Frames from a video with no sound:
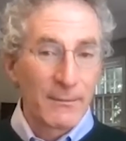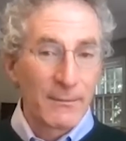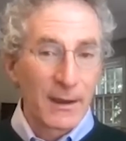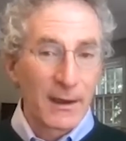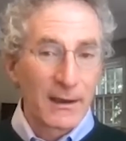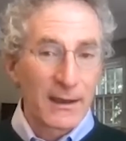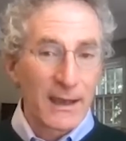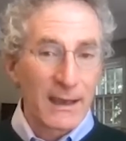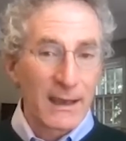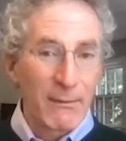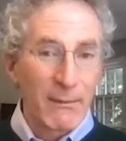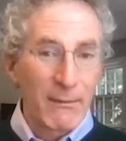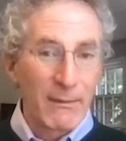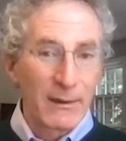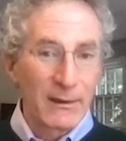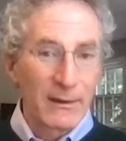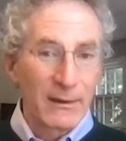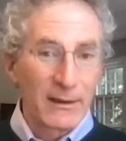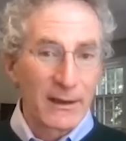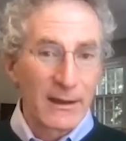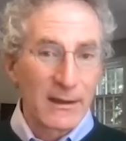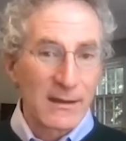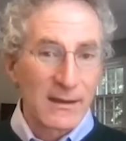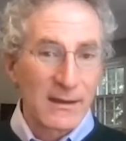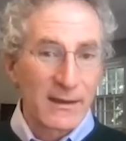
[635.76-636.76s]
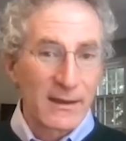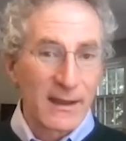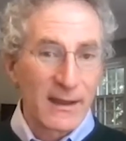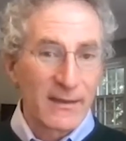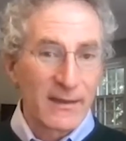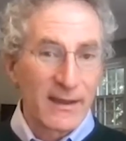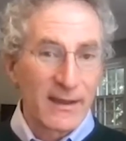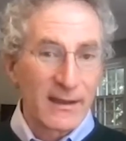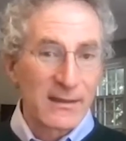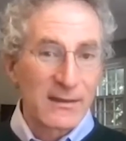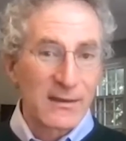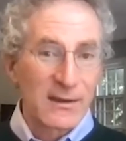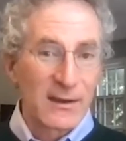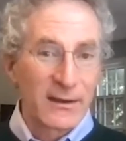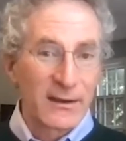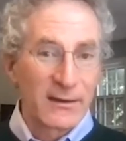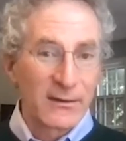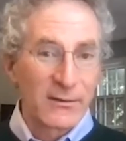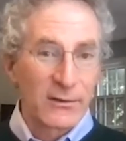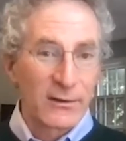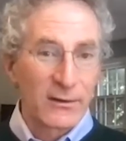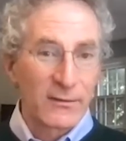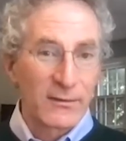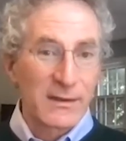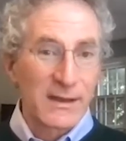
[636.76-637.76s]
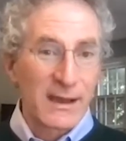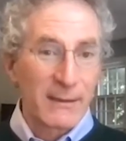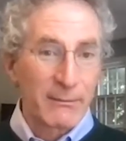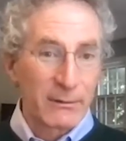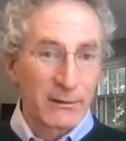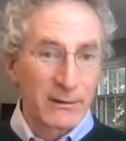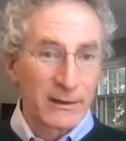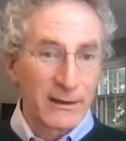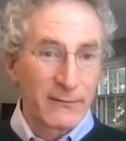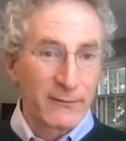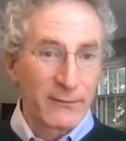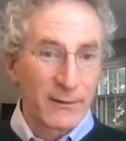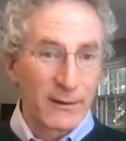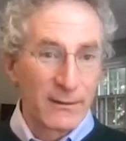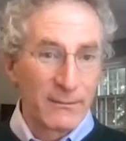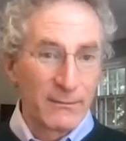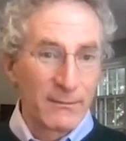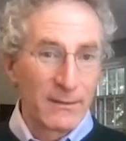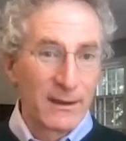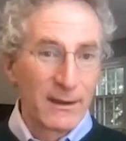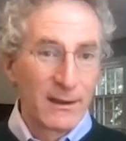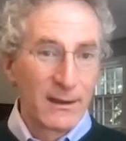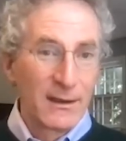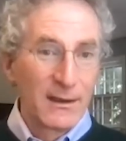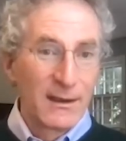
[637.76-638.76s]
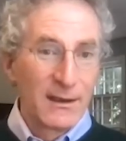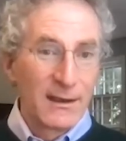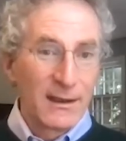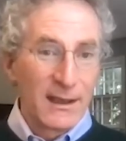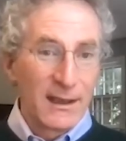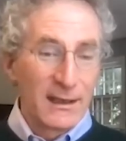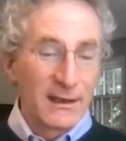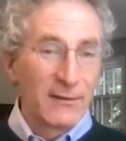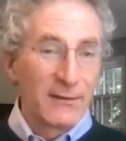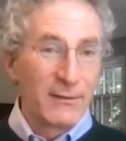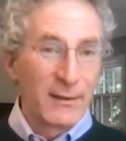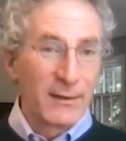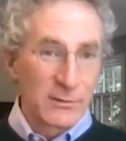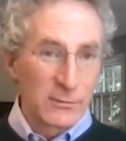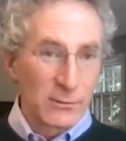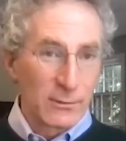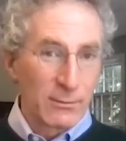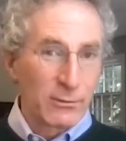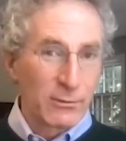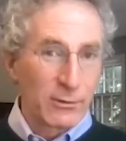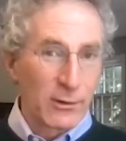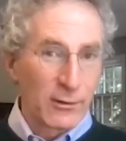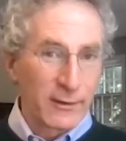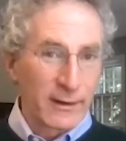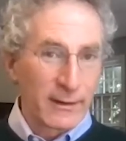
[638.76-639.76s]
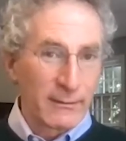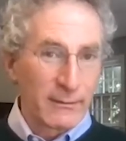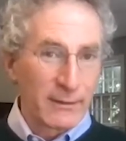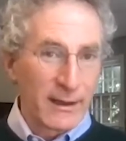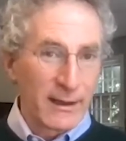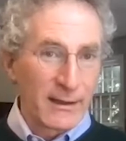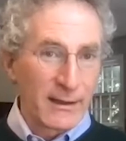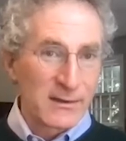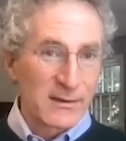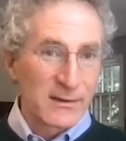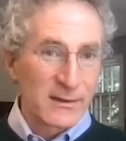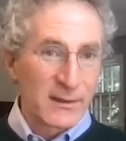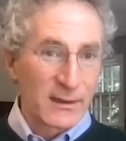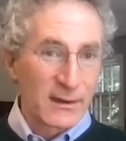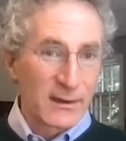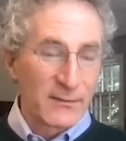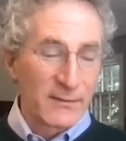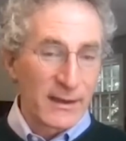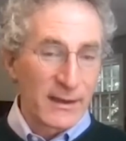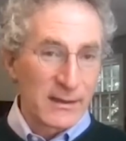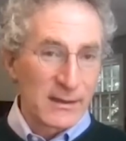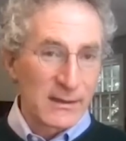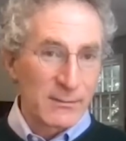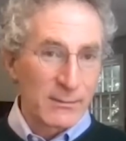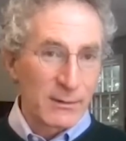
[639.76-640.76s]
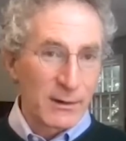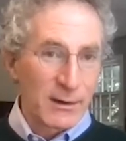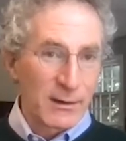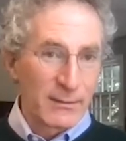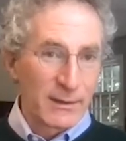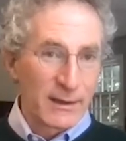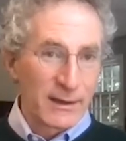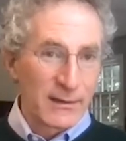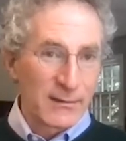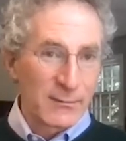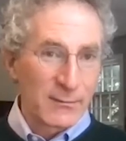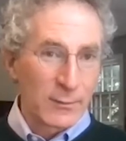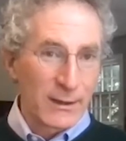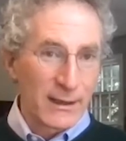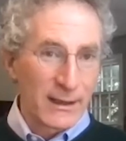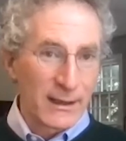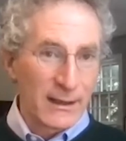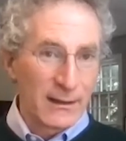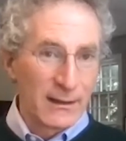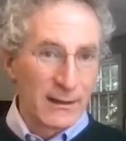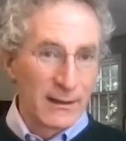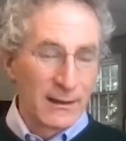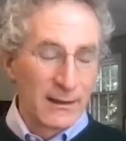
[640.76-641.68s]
capabilities, and that's done sort of separately from individual program lines to the Defense Department as well.